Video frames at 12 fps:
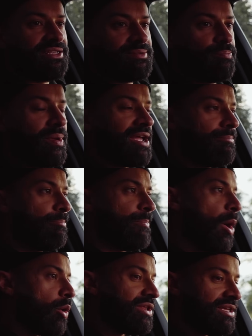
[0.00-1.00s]
these big
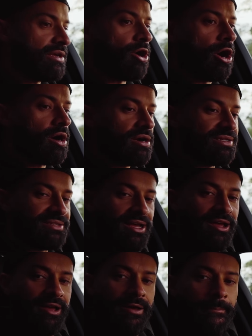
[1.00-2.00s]
boaty cars,
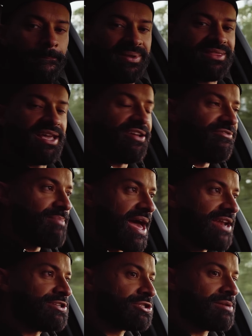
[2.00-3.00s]
but they've
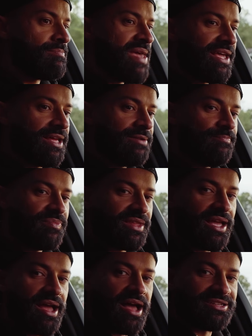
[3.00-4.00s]
managed to make it
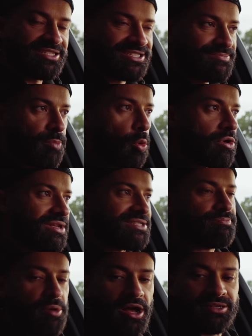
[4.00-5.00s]
as sporty as
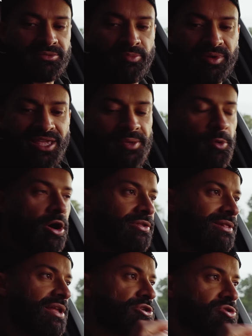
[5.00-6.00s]
possible to keep all
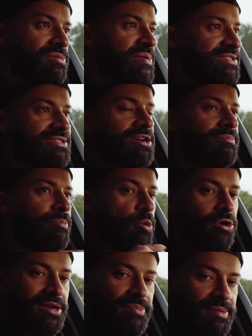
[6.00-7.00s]
the luxury pieces that are
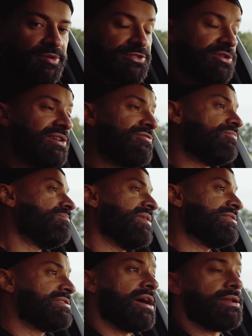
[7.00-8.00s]
important to people. So they've
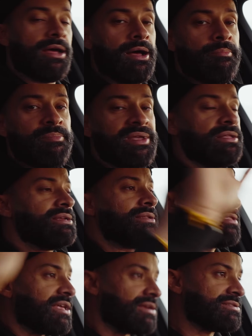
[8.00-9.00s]
like done a million
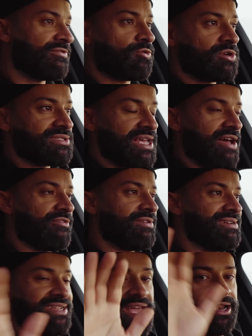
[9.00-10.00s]
things. Of course, they have
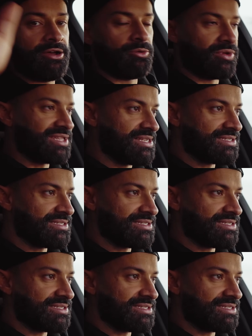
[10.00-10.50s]
data on what they